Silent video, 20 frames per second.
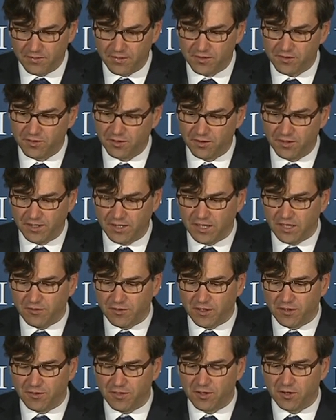so that
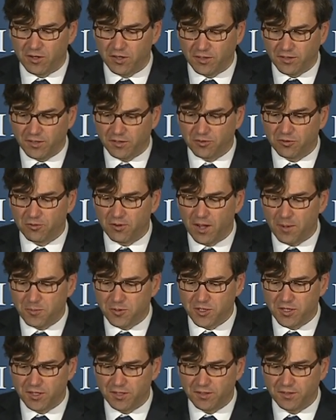even if there are
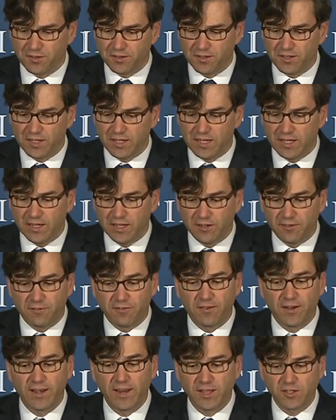disruptions in
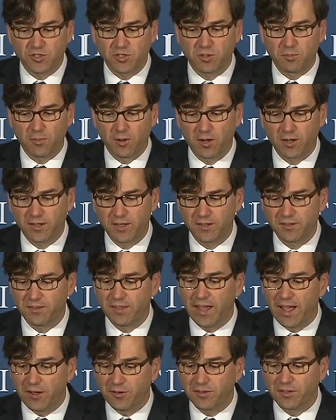financial markets,
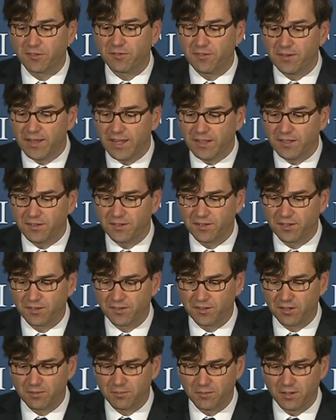the housing finance
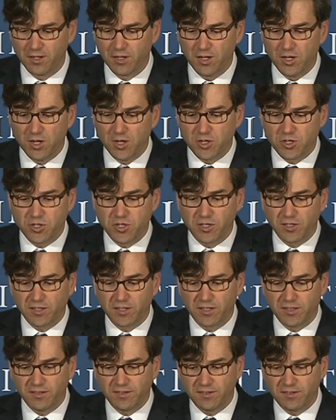system
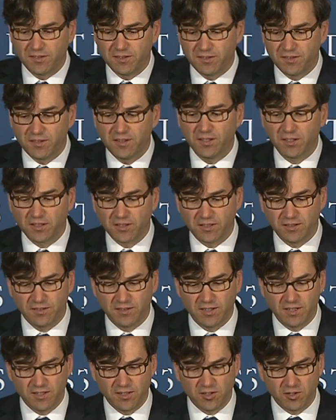should still
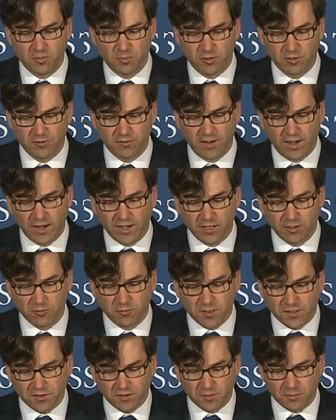continue providing
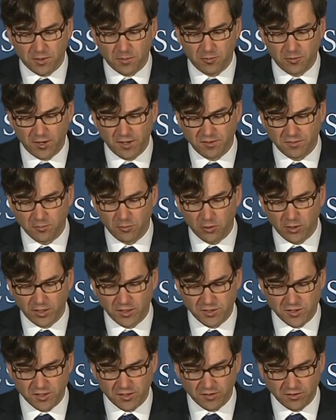reasonably priced
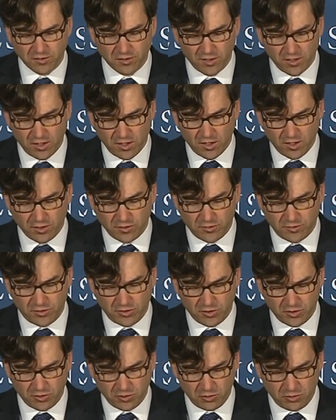mortgages
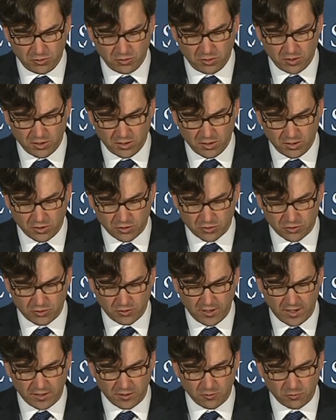to
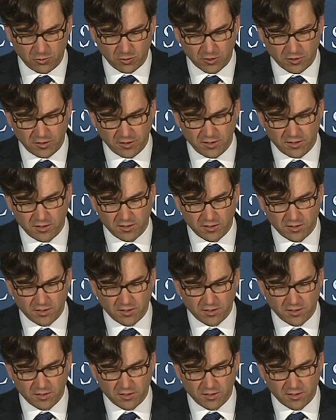creditworthy